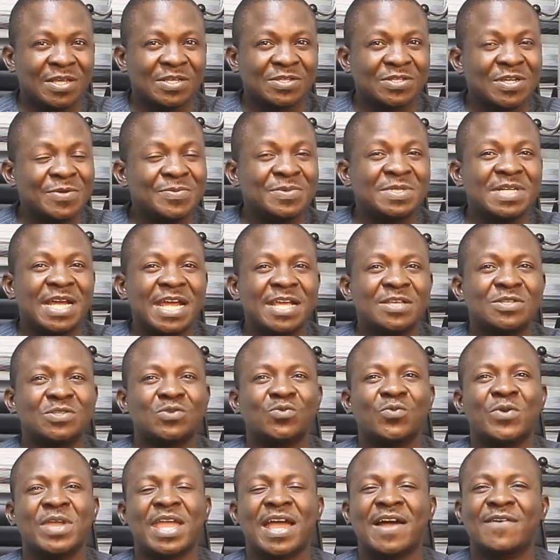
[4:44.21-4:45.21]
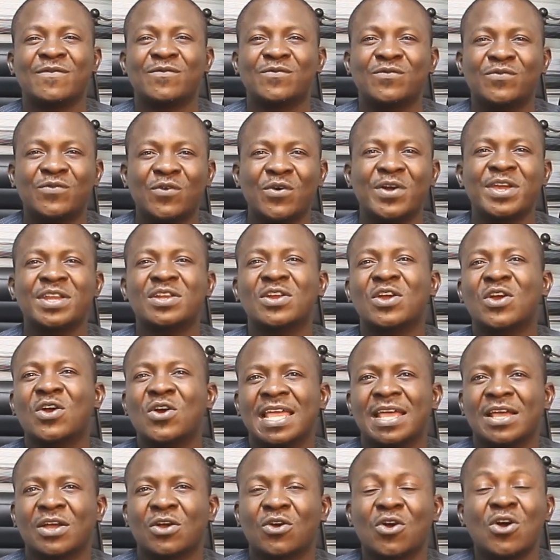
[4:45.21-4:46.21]
Sometimes we avoid
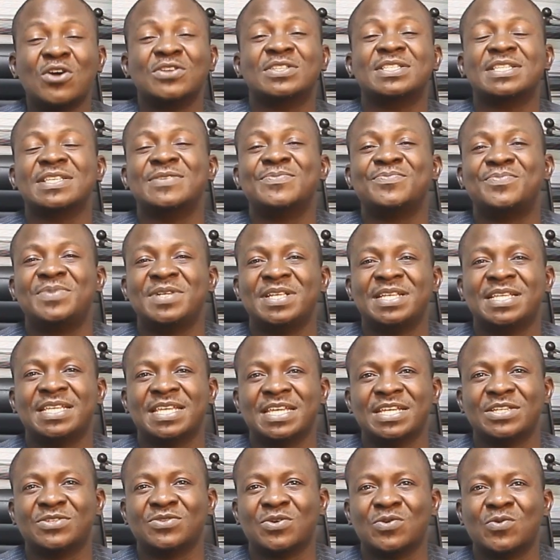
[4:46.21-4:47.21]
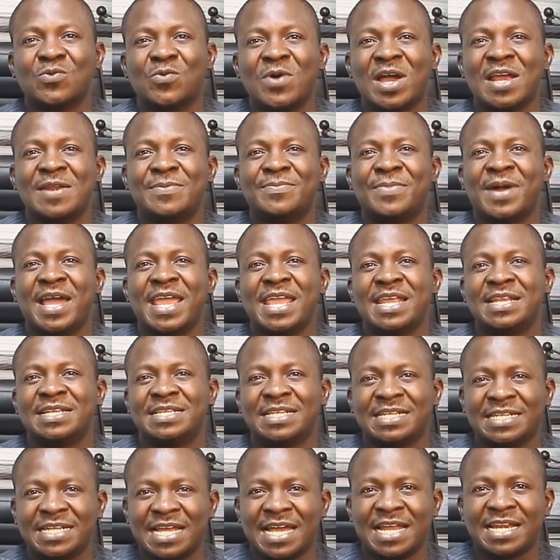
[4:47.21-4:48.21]
cost implication while buying
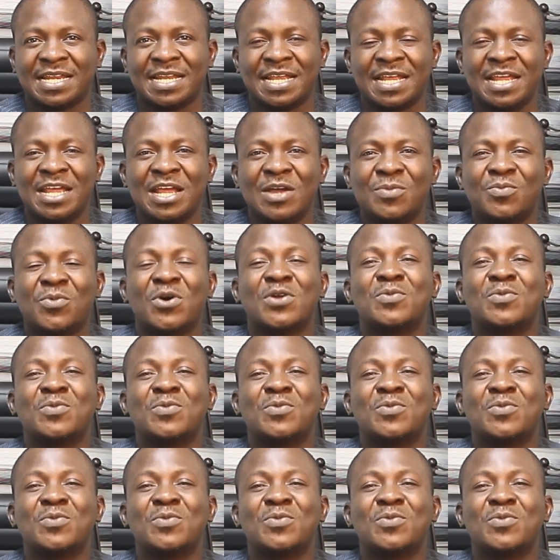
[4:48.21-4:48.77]
the land,